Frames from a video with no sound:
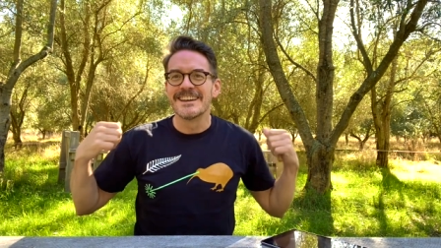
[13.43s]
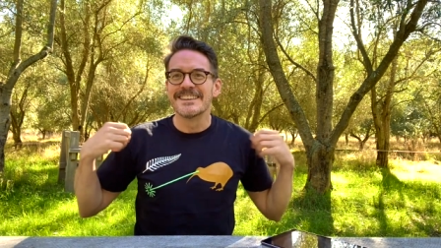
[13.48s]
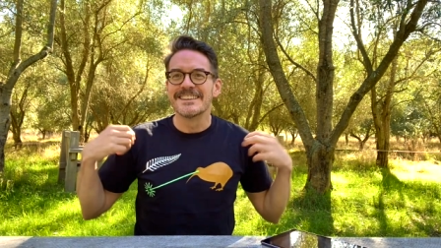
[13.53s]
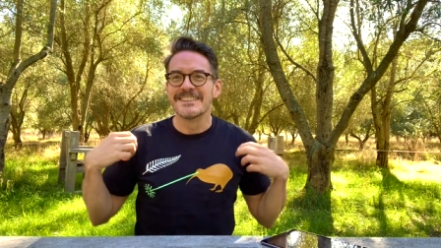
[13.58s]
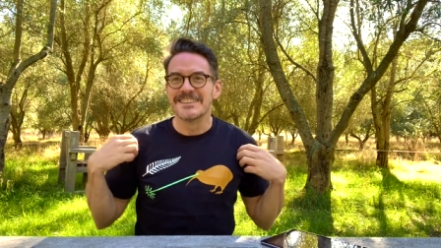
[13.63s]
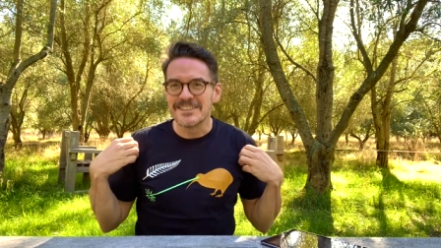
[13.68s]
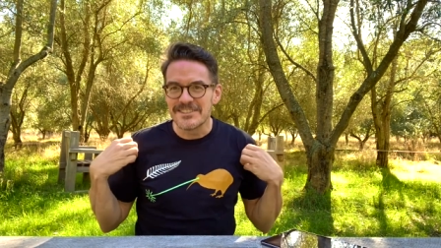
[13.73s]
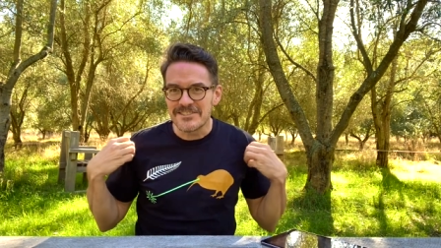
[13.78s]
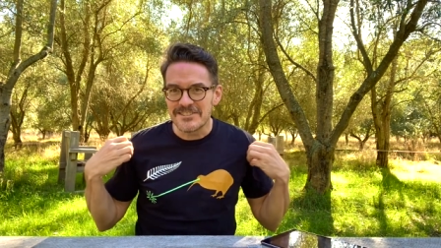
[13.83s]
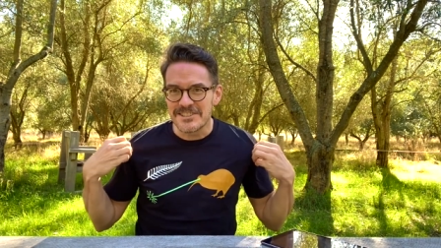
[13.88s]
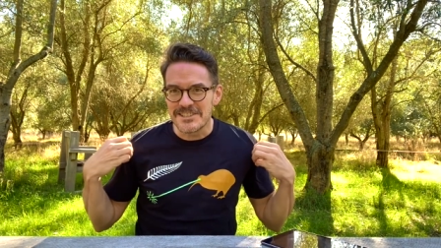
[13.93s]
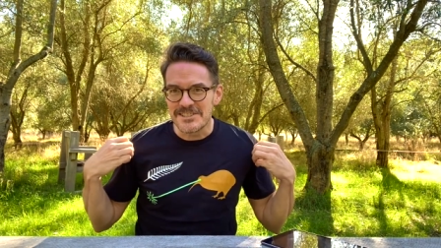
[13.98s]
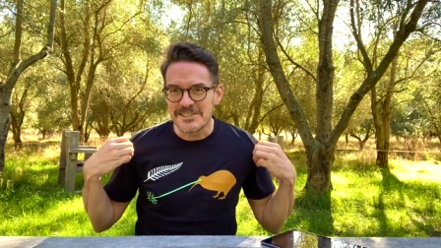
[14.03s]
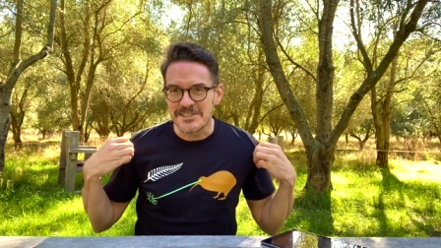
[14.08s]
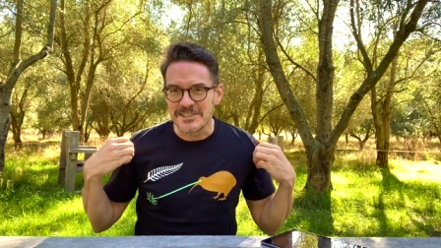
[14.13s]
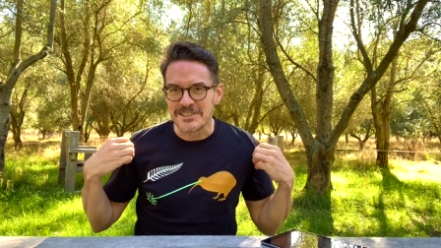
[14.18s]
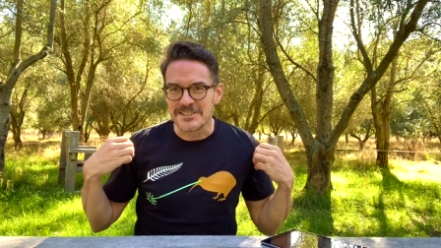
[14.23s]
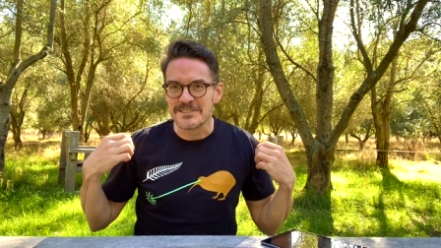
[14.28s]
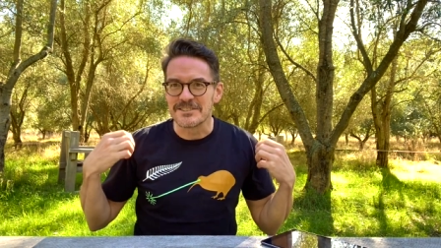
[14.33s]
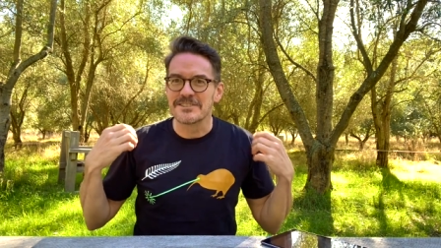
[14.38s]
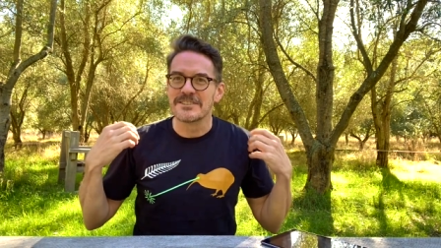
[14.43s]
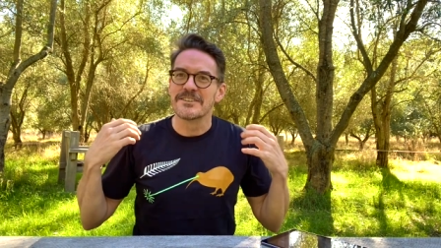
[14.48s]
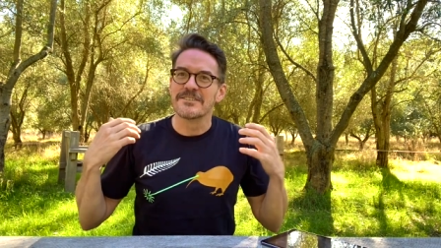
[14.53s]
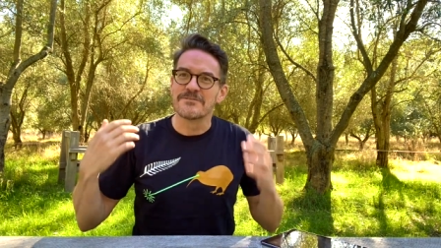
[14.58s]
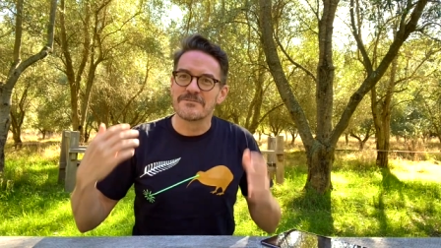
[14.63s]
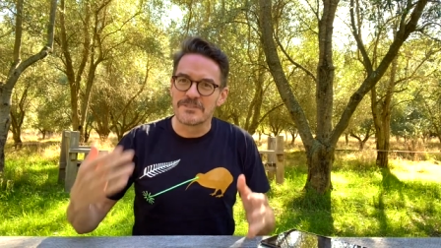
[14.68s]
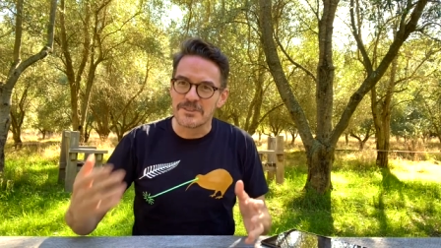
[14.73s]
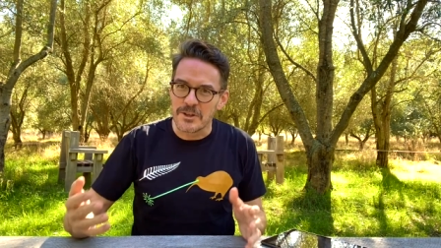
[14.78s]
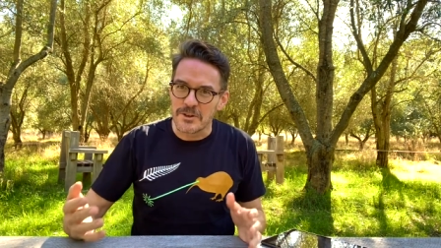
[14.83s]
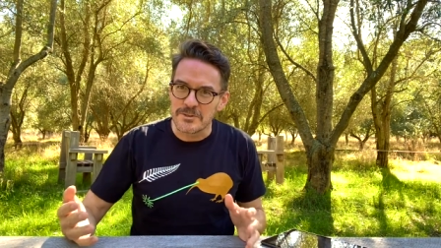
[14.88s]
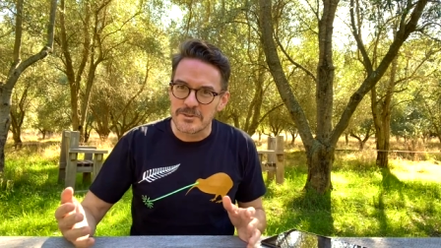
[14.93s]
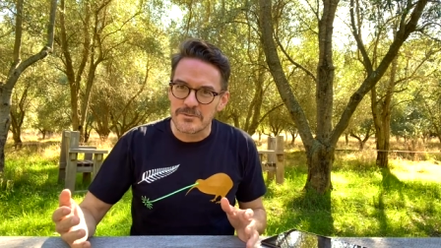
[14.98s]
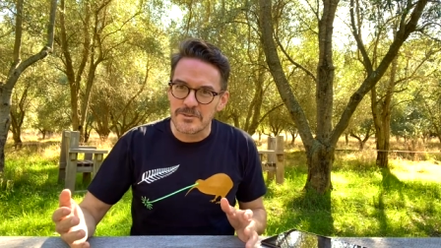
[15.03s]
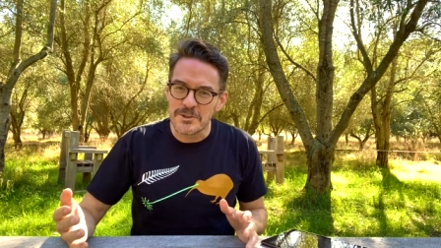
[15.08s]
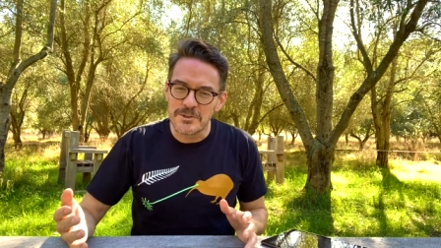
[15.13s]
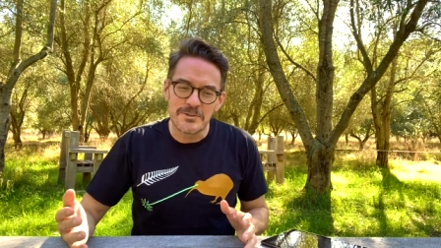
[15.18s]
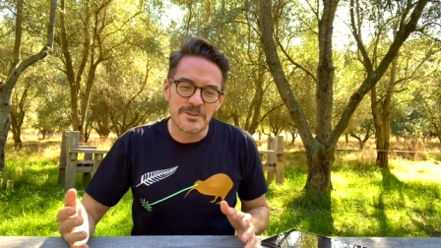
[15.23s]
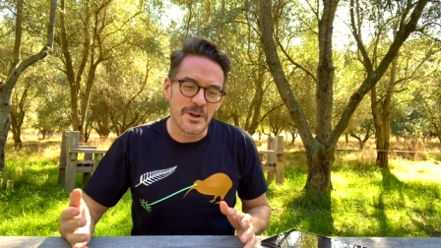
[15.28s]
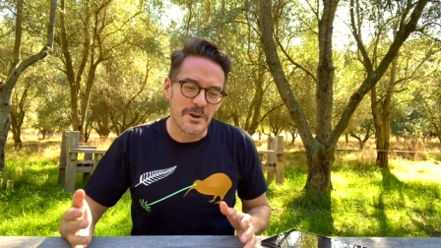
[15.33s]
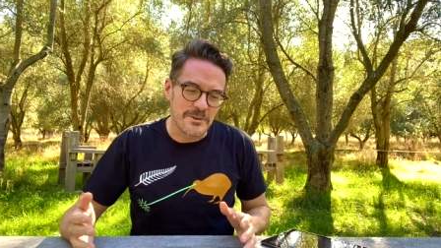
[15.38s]
This t-shirt, for those of you
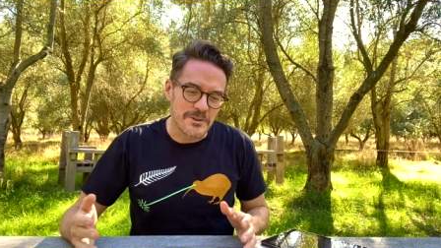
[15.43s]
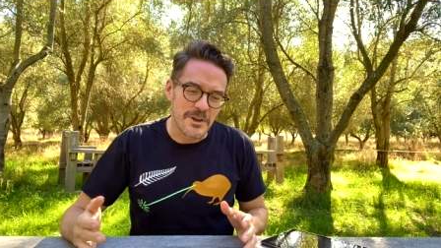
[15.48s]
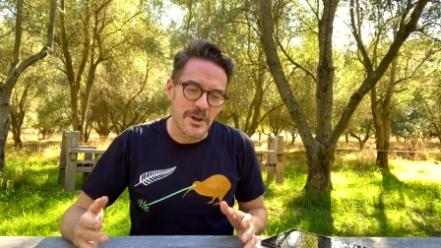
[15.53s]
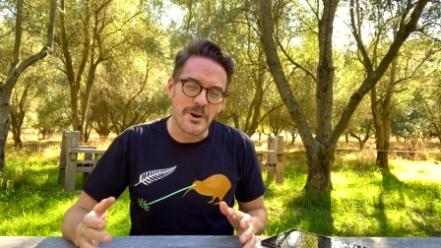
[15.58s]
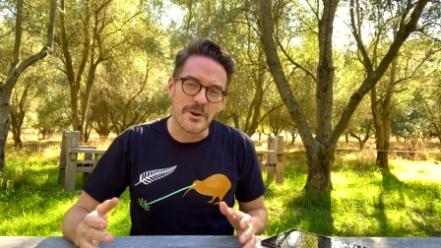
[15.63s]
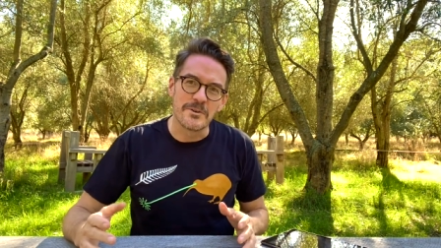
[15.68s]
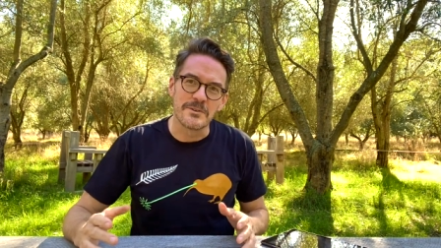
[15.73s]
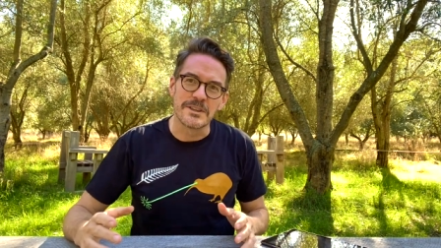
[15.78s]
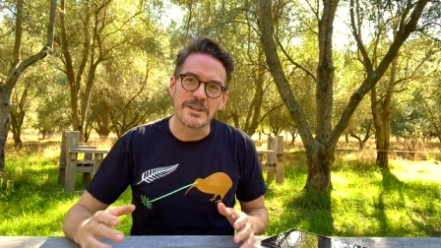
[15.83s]
who don't know,